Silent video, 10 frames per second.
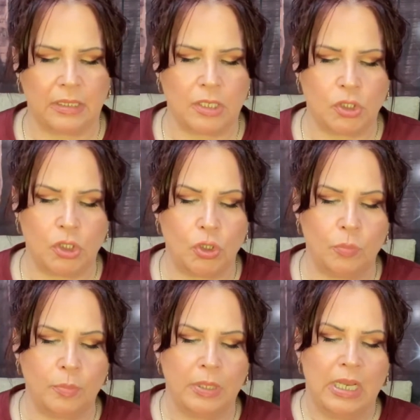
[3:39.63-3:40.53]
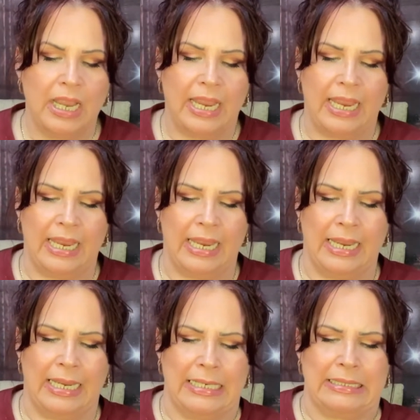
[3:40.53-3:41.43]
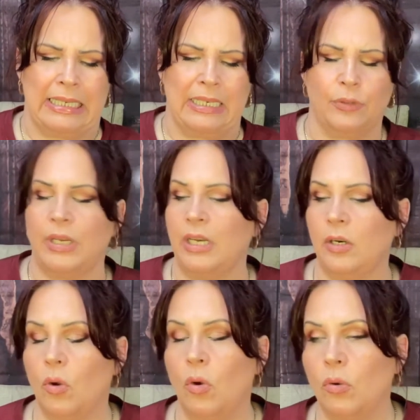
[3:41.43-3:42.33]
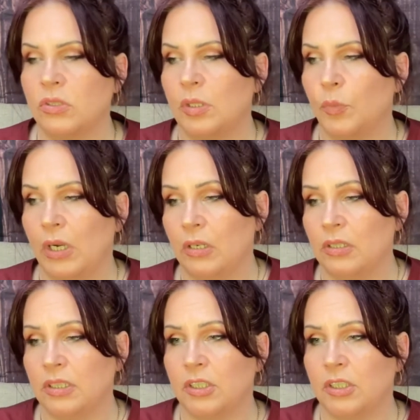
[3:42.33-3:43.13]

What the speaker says: tube, and it created a hole somewhere else,